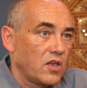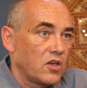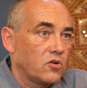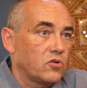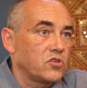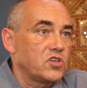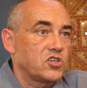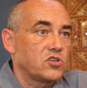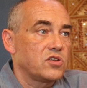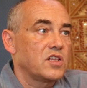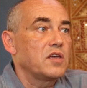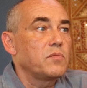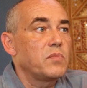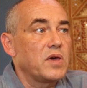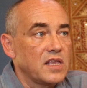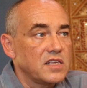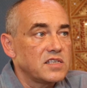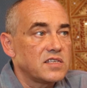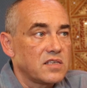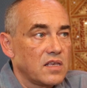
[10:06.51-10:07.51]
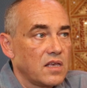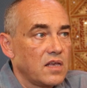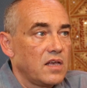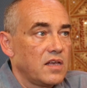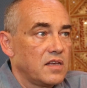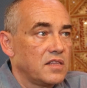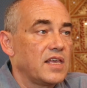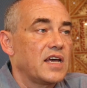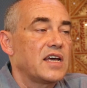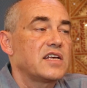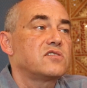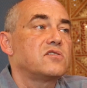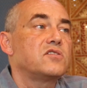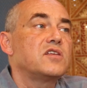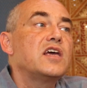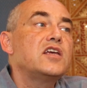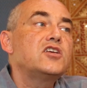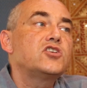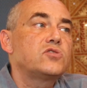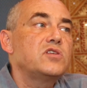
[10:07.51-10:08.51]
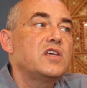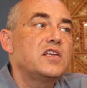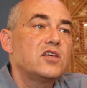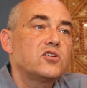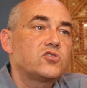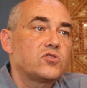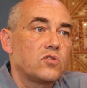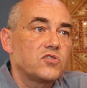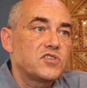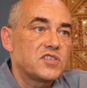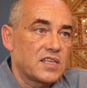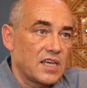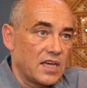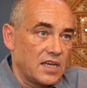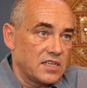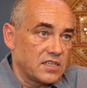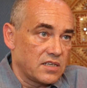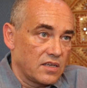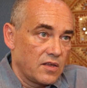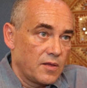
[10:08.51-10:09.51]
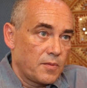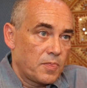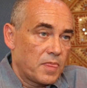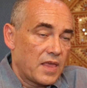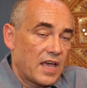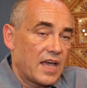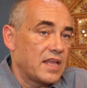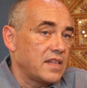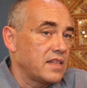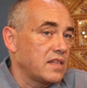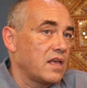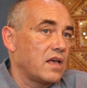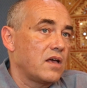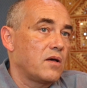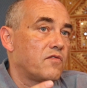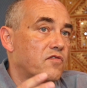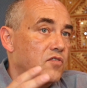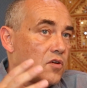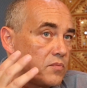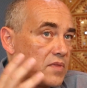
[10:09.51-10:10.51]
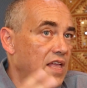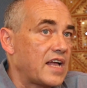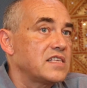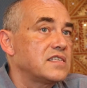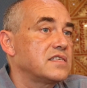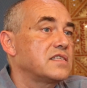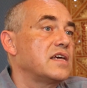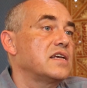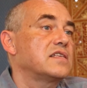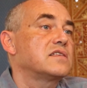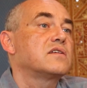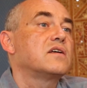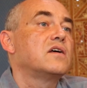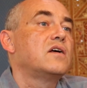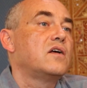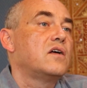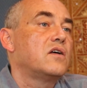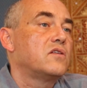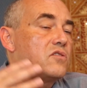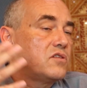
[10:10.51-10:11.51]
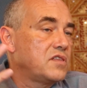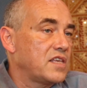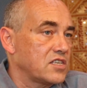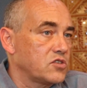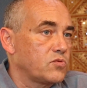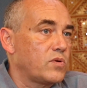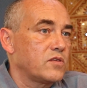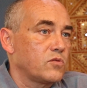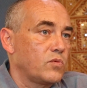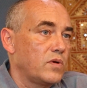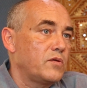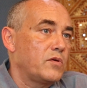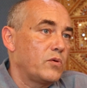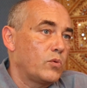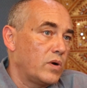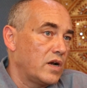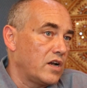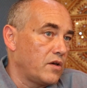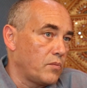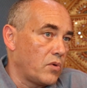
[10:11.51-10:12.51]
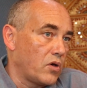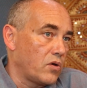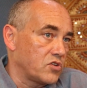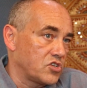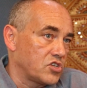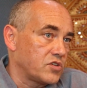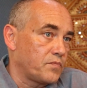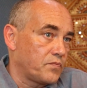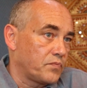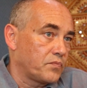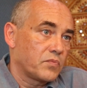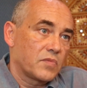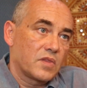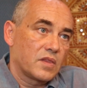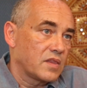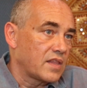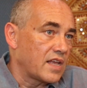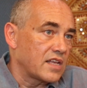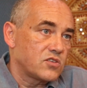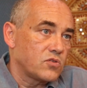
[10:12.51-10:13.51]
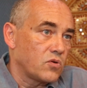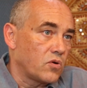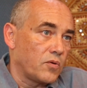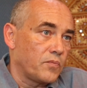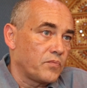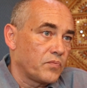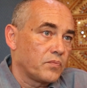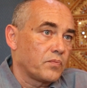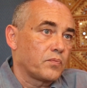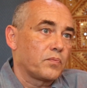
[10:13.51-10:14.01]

Conditioning means there is an initial state, and from that state the next one will emerge. That's all.